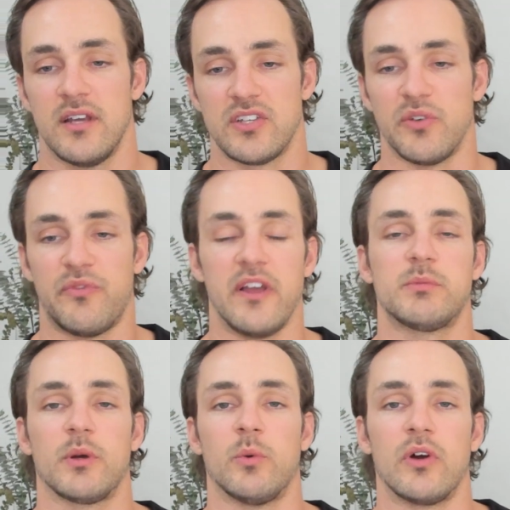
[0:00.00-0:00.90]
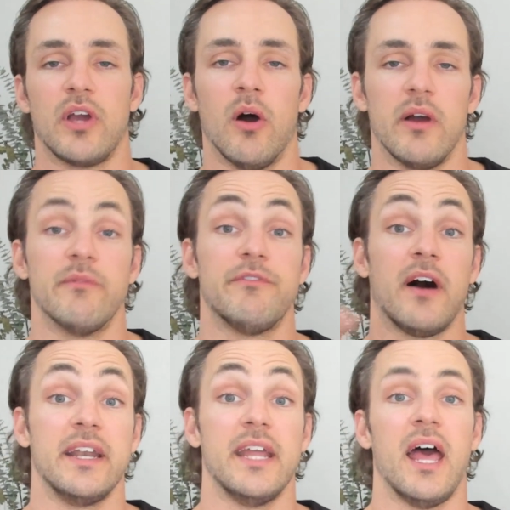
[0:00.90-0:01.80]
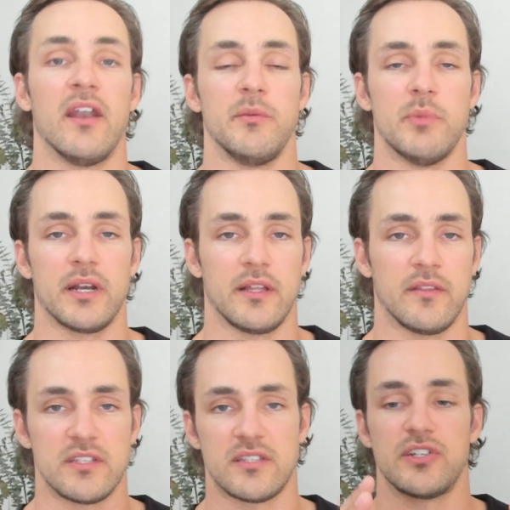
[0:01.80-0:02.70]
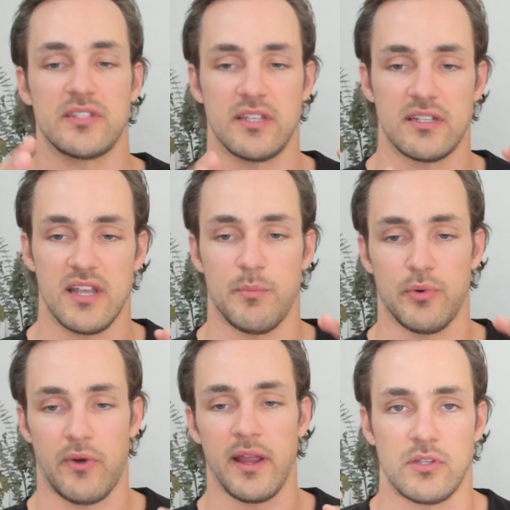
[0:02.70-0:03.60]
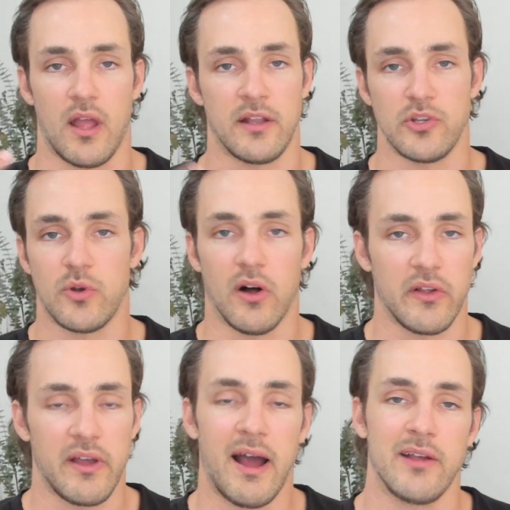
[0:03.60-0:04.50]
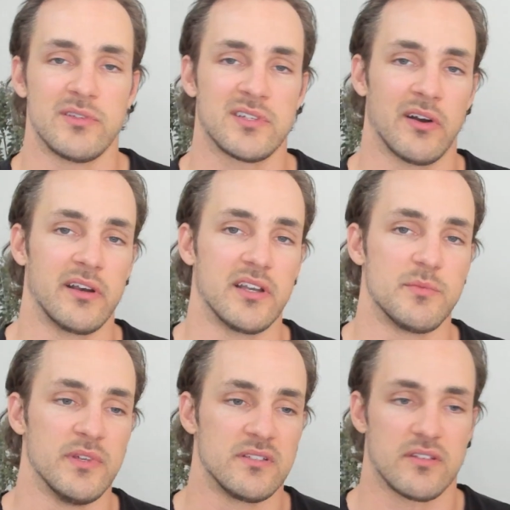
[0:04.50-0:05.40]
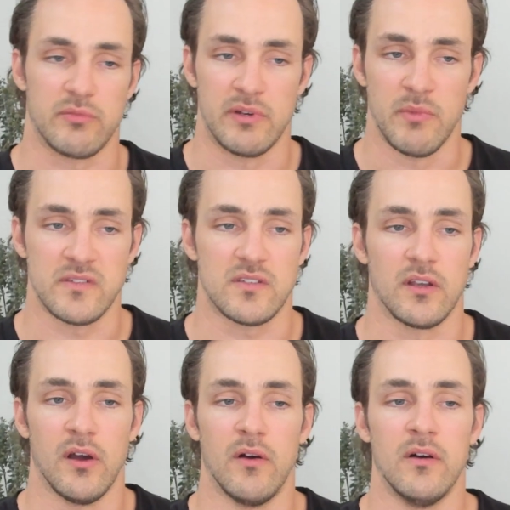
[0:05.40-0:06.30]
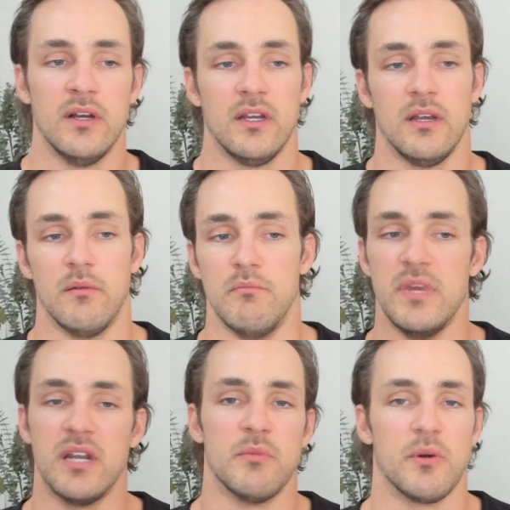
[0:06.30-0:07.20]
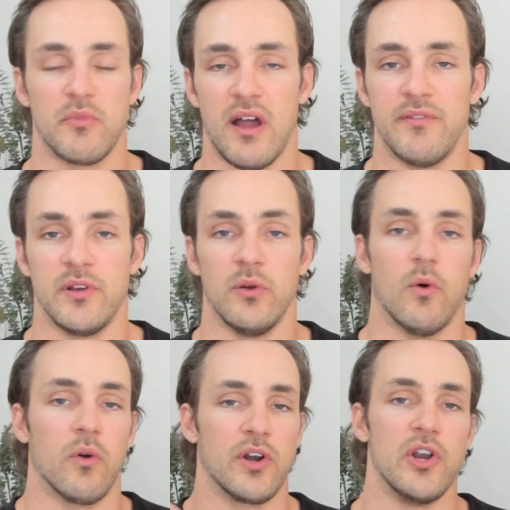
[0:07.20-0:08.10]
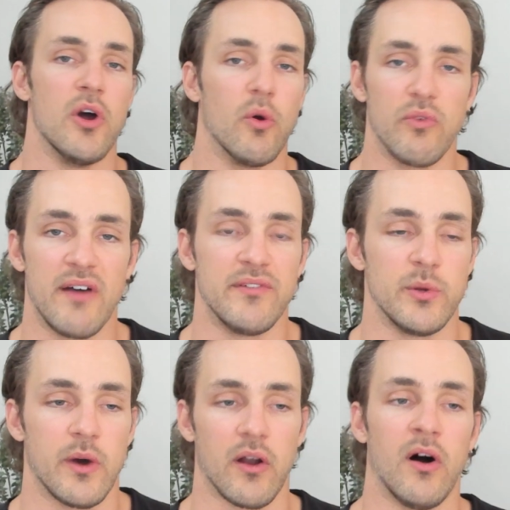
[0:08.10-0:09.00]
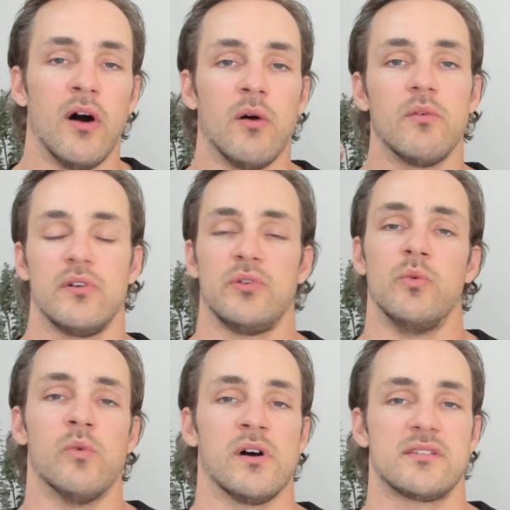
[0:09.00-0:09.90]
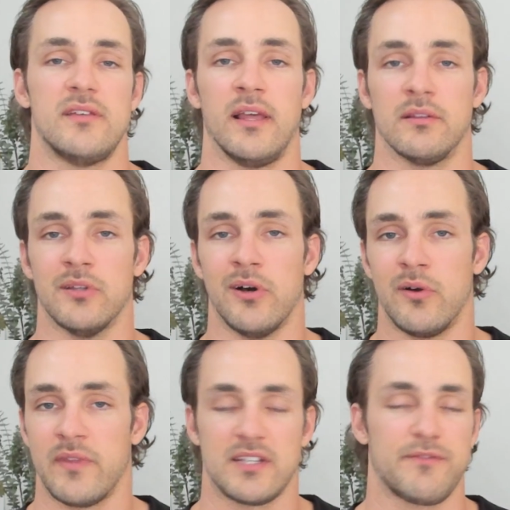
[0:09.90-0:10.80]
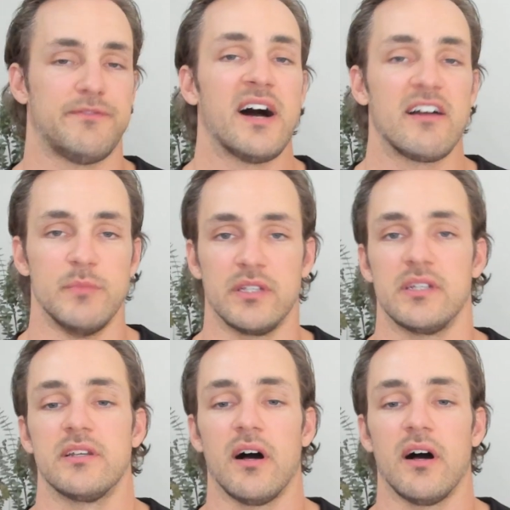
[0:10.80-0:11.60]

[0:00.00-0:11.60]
So Facebook will go and find anybody. And this is just the example, right? And you call a guy who started his business 3 months ago, minimum revenue or no revenue at all, who wants a loan that's $5 million.